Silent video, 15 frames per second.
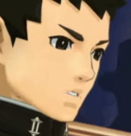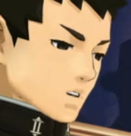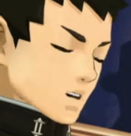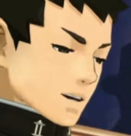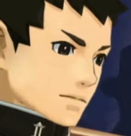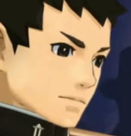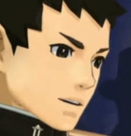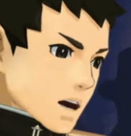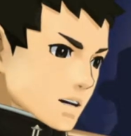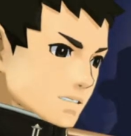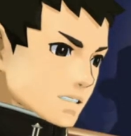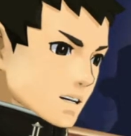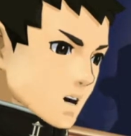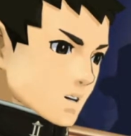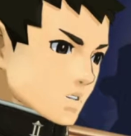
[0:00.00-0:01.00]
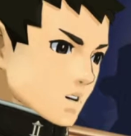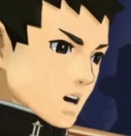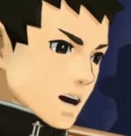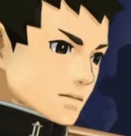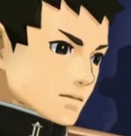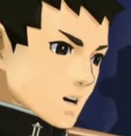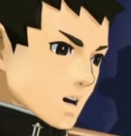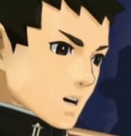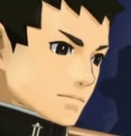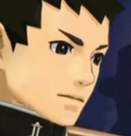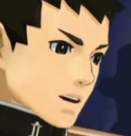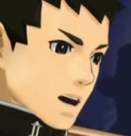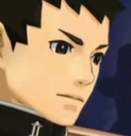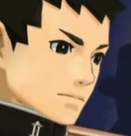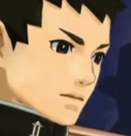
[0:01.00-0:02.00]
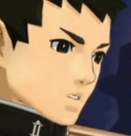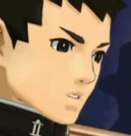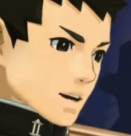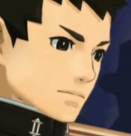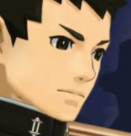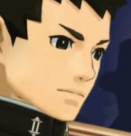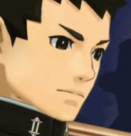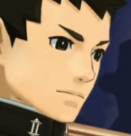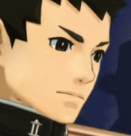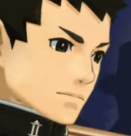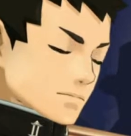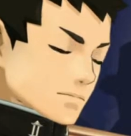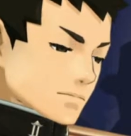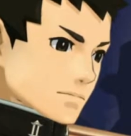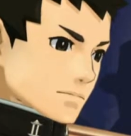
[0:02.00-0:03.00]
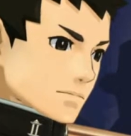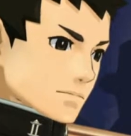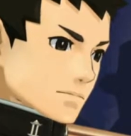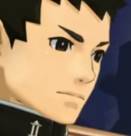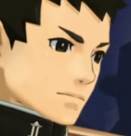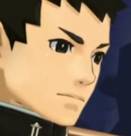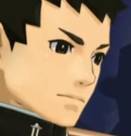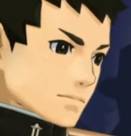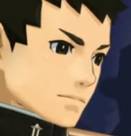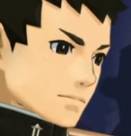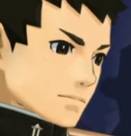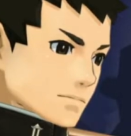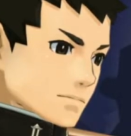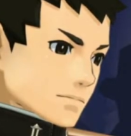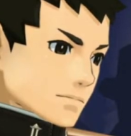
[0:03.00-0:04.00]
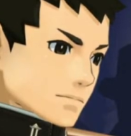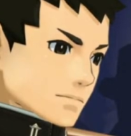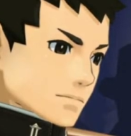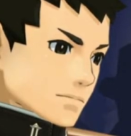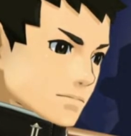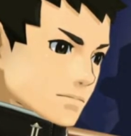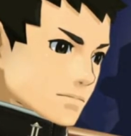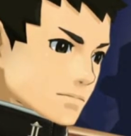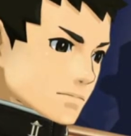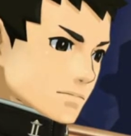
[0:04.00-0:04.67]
During the course of our investigations, we discovered a number of bloodstains. Okay, this has to be it.